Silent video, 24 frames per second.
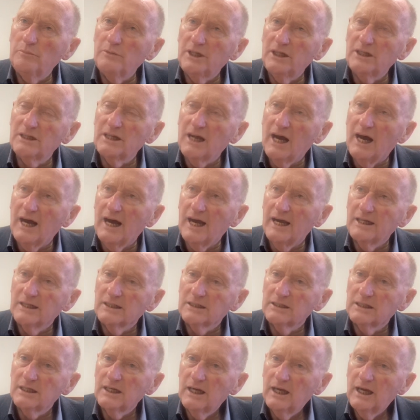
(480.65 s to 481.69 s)
his
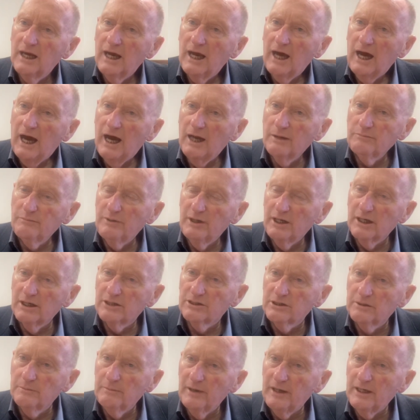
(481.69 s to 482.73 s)
eyes and been a
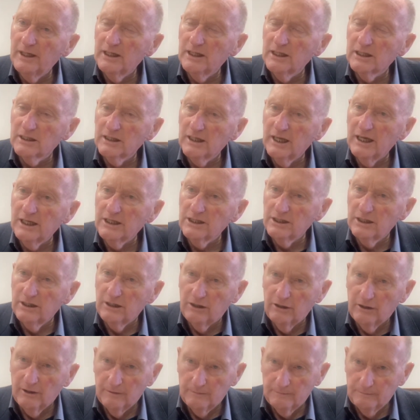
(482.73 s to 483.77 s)
tremendous lesson to
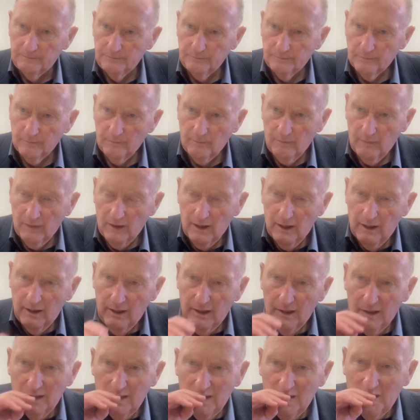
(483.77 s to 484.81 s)
him.
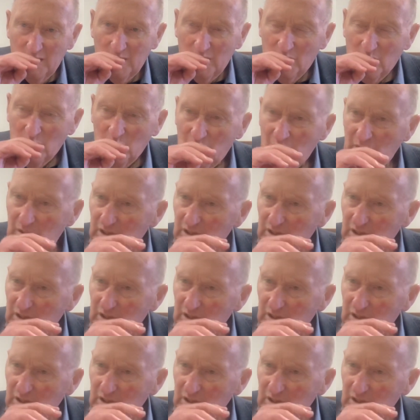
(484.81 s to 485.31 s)
You